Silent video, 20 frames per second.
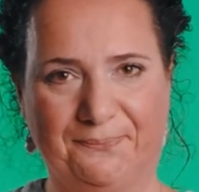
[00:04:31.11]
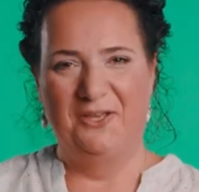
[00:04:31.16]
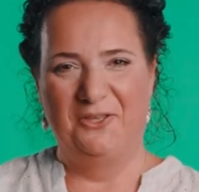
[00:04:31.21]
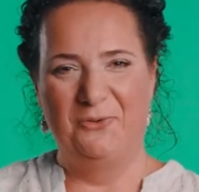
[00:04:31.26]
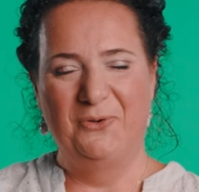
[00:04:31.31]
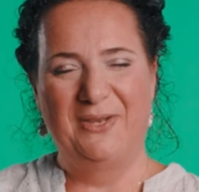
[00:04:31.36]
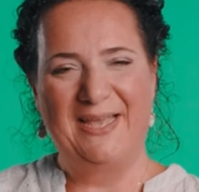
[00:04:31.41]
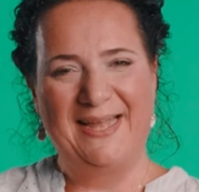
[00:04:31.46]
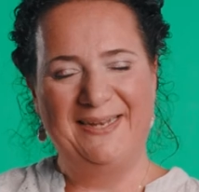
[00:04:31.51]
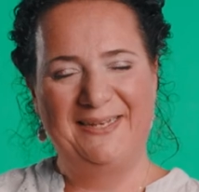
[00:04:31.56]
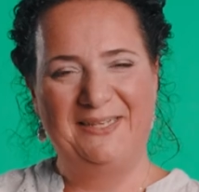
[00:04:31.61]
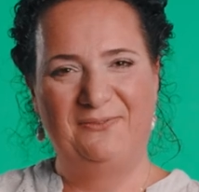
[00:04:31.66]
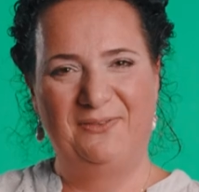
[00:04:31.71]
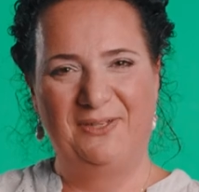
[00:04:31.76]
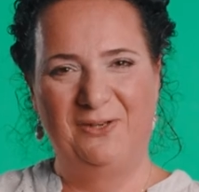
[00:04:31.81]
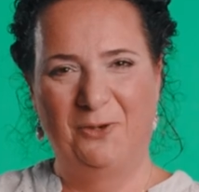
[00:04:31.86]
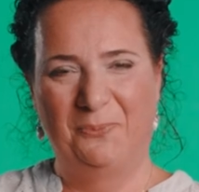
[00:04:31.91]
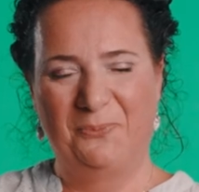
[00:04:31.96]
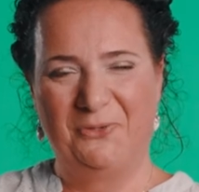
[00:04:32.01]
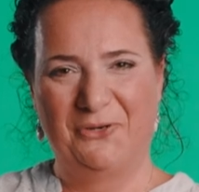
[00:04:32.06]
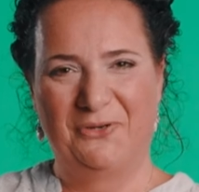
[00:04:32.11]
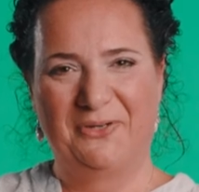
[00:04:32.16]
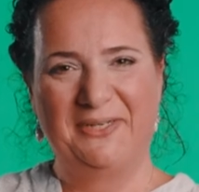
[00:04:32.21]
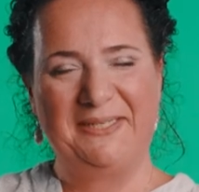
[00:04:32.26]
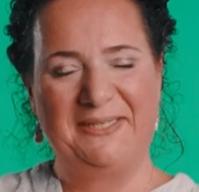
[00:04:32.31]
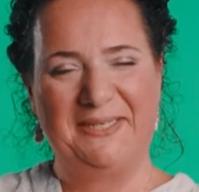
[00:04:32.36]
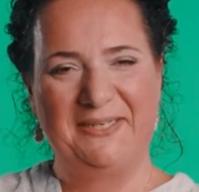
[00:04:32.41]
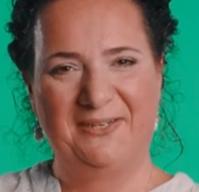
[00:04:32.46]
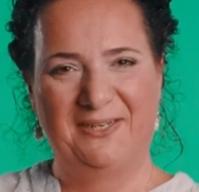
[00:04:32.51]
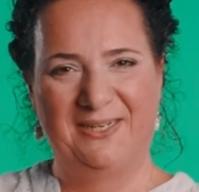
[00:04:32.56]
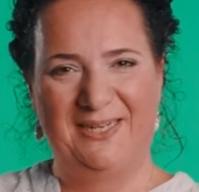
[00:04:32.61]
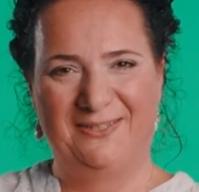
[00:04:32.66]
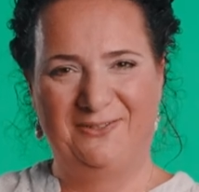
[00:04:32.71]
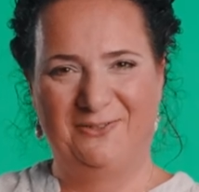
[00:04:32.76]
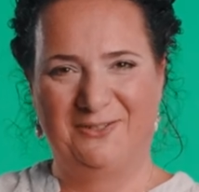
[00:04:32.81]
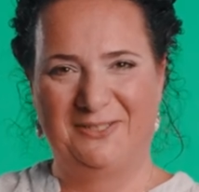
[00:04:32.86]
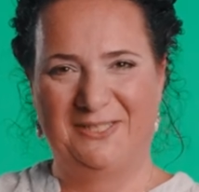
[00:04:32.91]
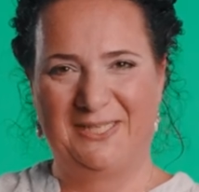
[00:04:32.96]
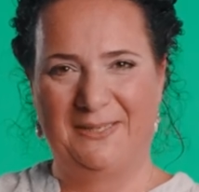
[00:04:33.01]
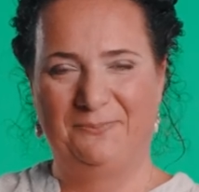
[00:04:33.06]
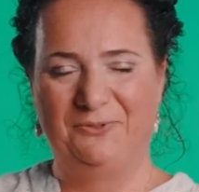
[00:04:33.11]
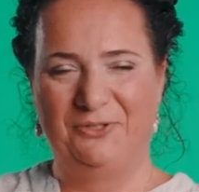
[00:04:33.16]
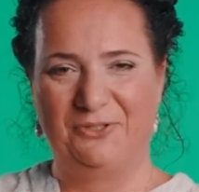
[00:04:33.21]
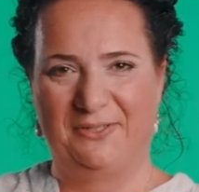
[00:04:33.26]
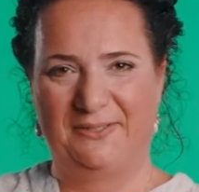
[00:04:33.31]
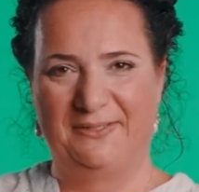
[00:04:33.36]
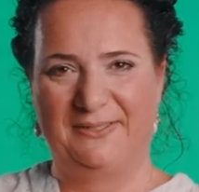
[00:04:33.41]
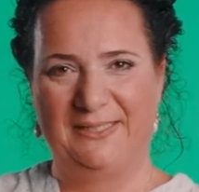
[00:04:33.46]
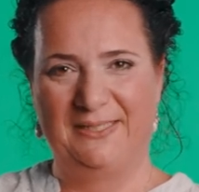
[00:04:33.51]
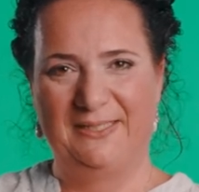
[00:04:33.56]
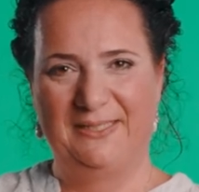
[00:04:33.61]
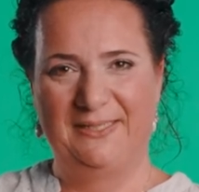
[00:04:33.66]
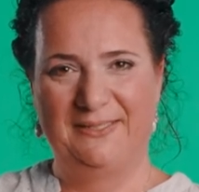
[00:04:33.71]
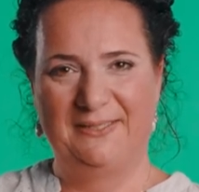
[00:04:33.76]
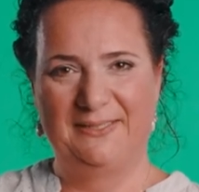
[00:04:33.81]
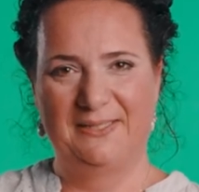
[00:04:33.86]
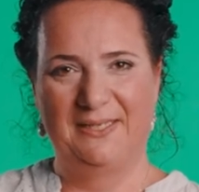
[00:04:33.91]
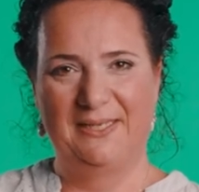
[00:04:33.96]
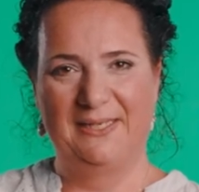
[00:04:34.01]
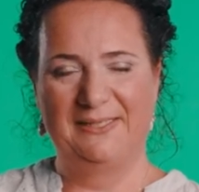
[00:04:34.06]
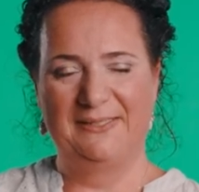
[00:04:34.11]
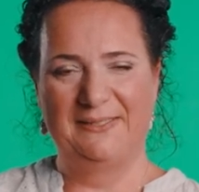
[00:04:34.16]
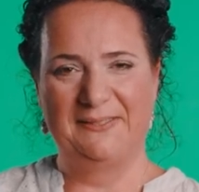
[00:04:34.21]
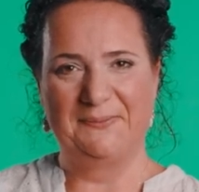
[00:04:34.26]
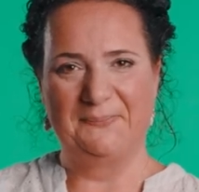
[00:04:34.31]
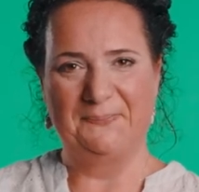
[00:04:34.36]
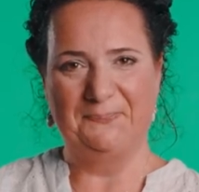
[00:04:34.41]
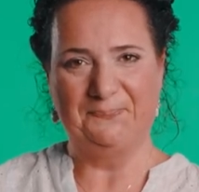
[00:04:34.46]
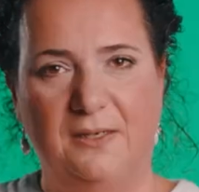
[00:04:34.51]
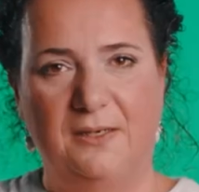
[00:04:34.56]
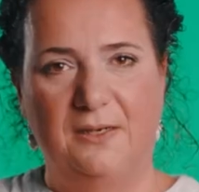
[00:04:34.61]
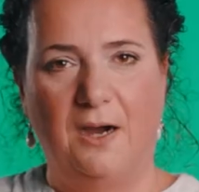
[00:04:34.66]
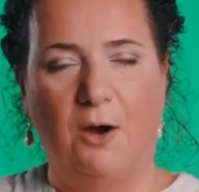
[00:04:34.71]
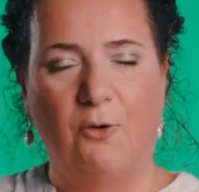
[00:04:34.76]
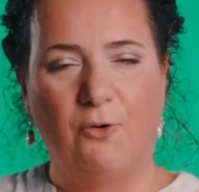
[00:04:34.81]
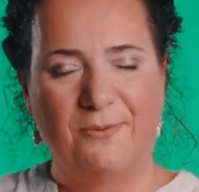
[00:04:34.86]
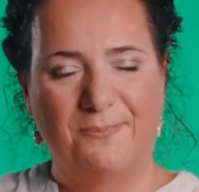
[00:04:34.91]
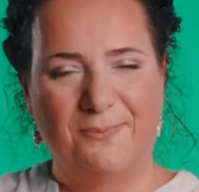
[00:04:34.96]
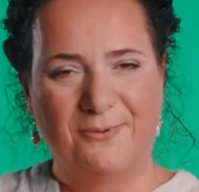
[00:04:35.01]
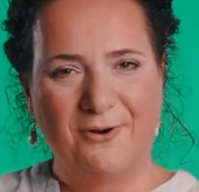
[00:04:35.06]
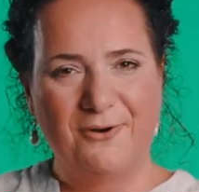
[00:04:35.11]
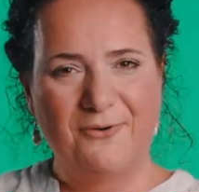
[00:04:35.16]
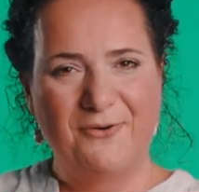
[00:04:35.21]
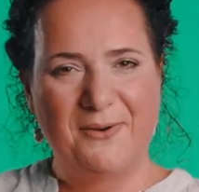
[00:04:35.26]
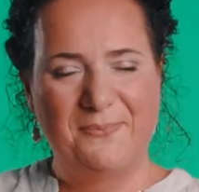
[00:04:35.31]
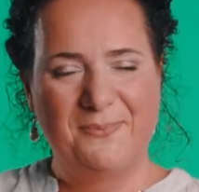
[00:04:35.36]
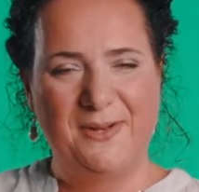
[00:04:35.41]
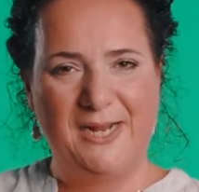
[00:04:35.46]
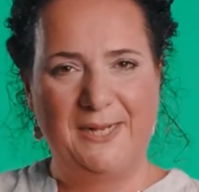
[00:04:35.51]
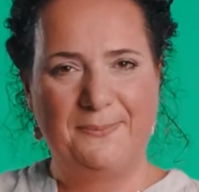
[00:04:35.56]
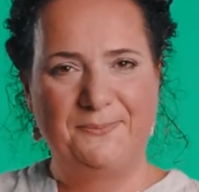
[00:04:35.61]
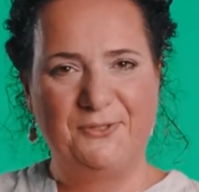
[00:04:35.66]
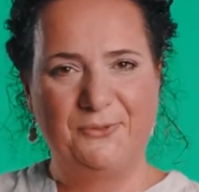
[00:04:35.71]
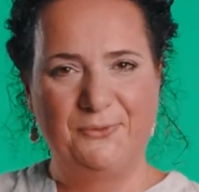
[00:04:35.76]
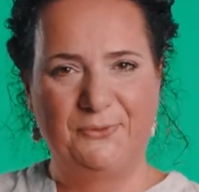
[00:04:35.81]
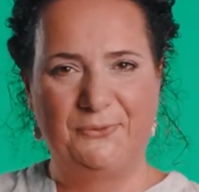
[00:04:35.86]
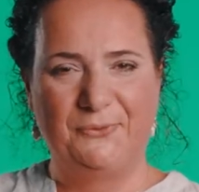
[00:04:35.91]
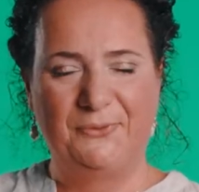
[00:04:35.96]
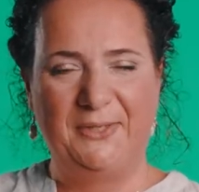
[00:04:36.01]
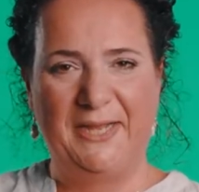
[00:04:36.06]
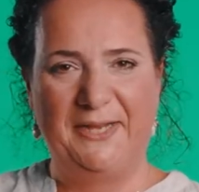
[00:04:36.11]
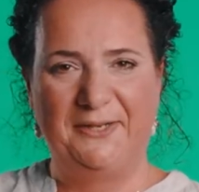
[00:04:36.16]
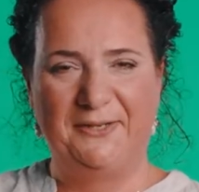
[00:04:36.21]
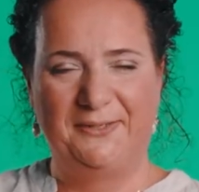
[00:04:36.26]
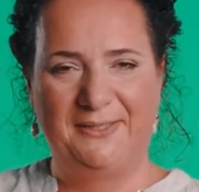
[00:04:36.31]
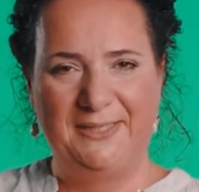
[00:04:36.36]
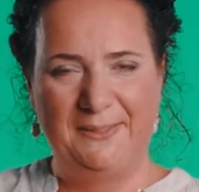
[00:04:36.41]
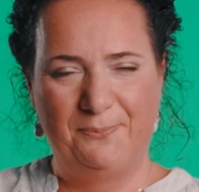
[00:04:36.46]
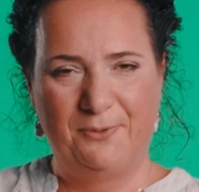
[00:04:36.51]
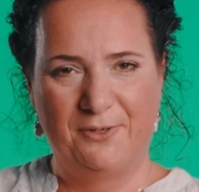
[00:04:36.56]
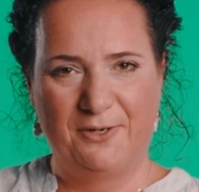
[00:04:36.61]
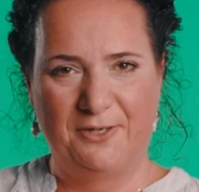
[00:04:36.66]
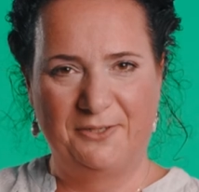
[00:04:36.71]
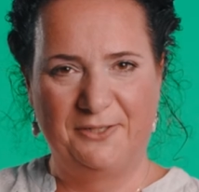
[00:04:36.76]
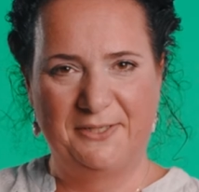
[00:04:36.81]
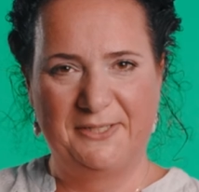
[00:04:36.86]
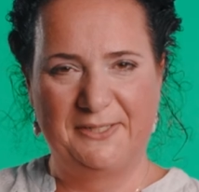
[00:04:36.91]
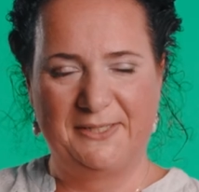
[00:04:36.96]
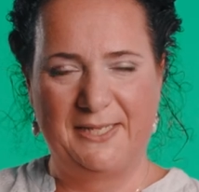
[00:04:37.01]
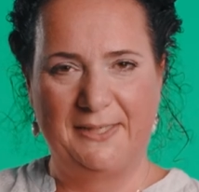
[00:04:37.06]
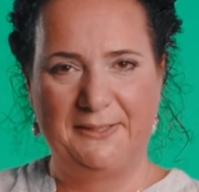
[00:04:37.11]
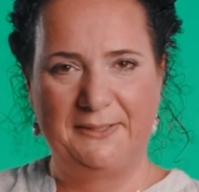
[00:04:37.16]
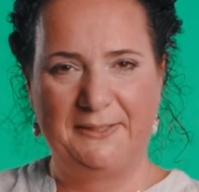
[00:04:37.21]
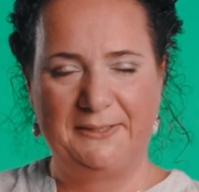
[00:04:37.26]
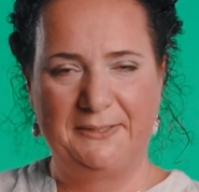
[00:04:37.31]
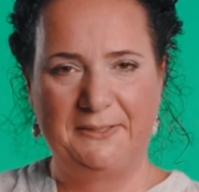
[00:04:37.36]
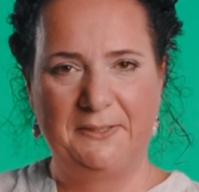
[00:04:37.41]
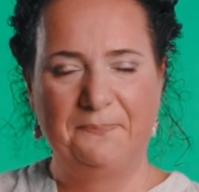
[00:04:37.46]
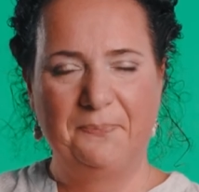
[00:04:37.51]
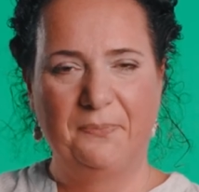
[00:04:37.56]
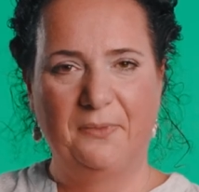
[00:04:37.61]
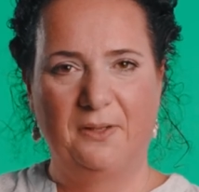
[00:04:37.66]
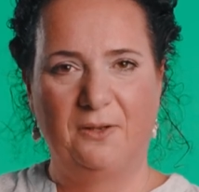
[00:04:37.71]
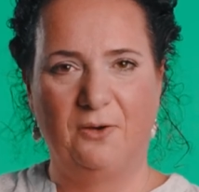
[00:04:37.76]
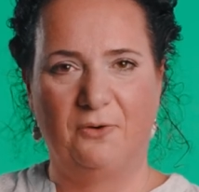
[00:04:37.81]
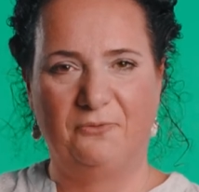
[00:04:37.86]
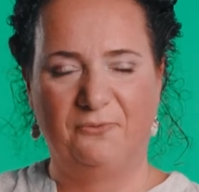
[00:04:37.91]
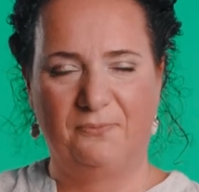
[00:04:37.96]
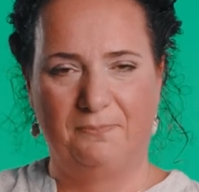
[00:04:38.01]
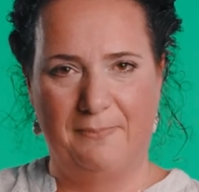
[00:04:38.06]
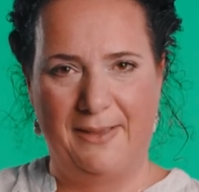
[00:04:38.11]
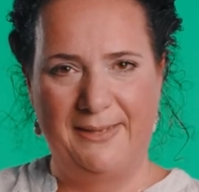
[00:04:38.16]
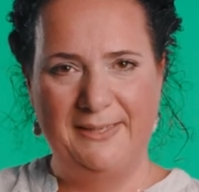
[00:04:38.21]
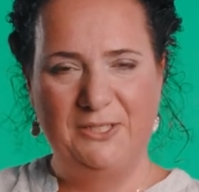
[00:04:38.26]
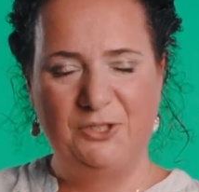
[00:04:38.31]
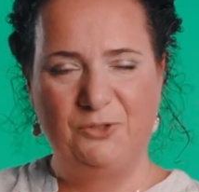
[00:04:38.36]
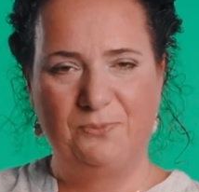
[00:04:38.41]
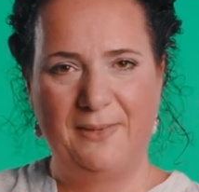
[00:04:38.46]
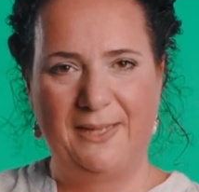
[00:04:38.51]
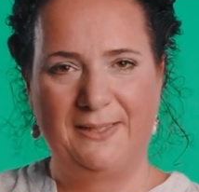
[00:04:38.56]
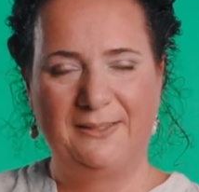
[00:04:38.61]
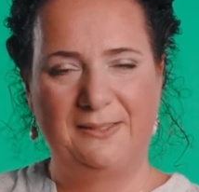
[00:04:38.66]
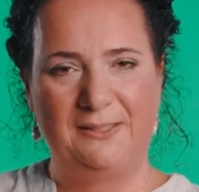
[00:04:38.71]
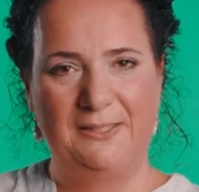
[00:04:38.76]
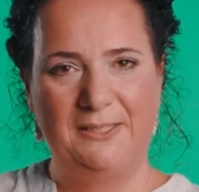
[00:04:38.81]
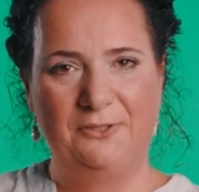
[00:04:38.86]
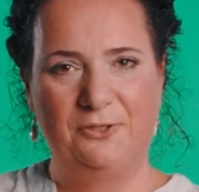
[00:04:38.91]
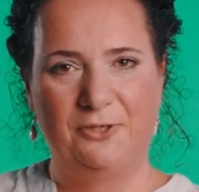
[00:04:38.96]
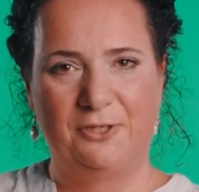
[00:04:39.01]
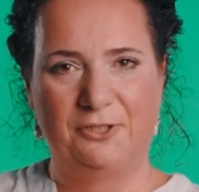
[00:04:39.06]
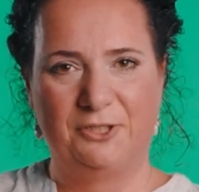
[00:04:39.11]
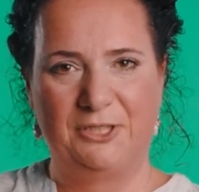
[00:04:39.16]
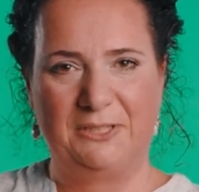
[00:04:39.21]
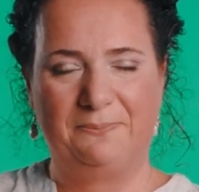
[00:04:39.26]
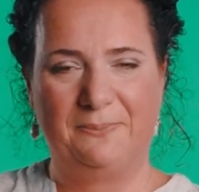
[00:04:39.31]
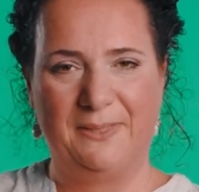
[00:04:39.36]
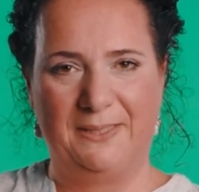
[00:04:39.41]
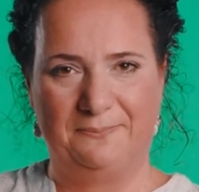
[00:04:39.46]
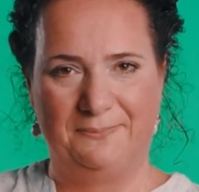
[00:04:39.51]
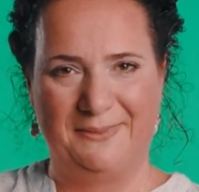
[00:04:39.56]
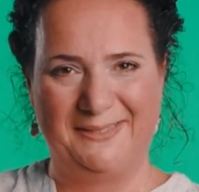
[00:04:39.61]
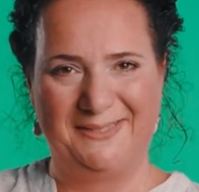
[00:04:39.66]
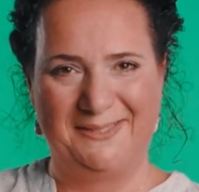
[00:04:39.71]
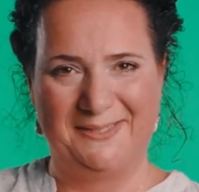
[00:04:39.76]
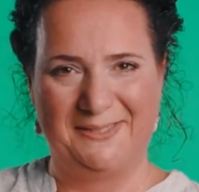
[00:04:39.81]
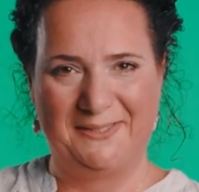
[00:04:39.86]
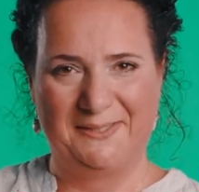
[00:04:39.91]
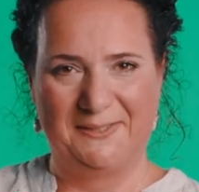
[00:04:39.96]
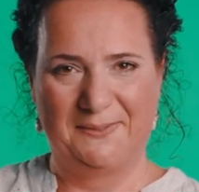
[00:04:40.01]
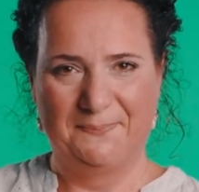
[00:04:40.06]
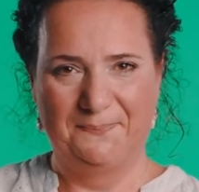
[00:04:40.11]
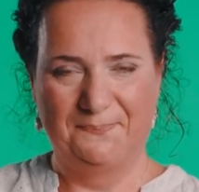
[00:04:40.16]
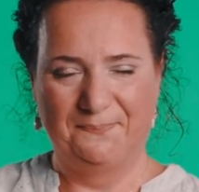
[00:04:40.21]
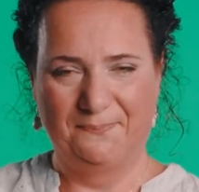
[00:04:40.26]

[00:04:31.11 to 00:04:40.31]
You can develop your critical and conceptual thinking skills. Our program helps you to gain a deeper understanding of management, leadership, and business.